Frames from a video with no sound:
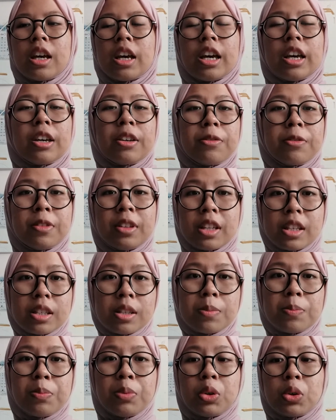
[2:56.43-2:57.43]
If this
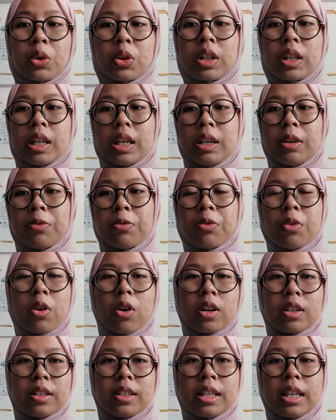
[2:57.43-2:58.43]
purely
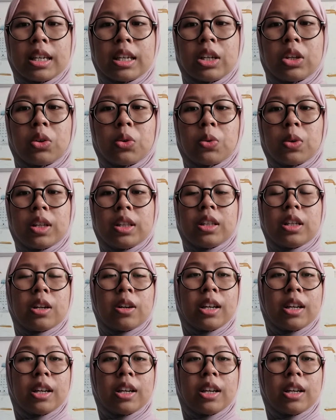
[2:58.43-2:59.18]
for security